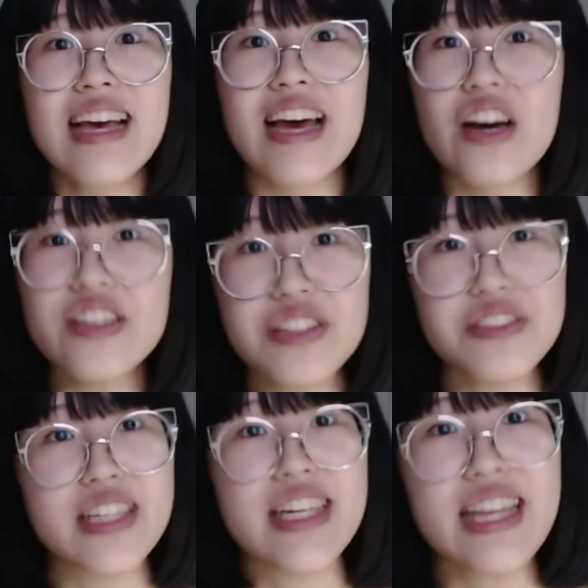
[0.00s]
and also
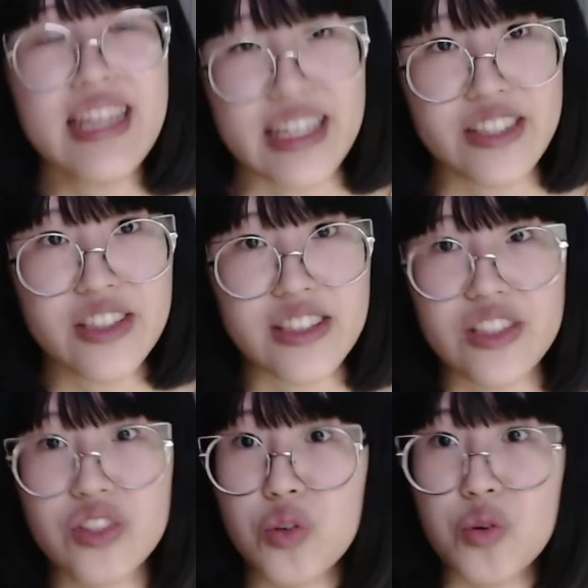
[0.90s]
digging into
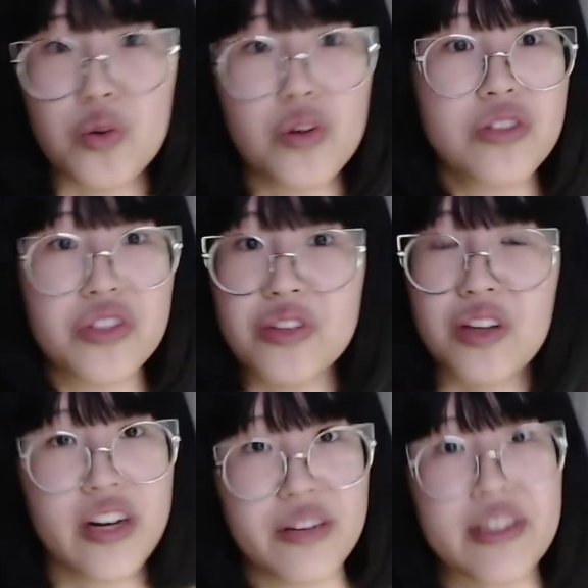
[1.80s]
this cool new
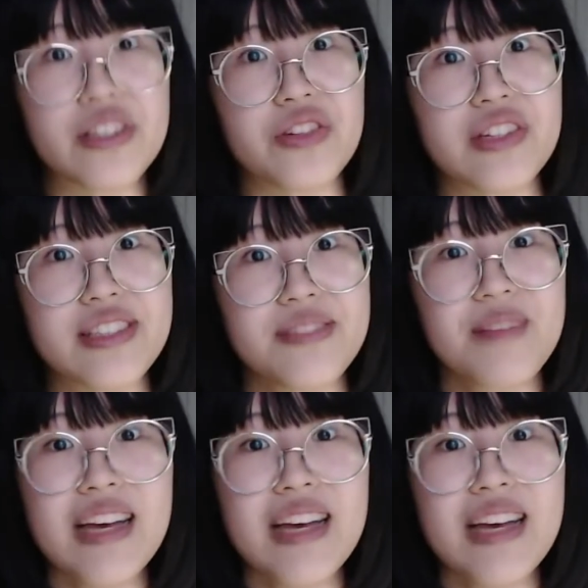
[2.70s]
learning resource,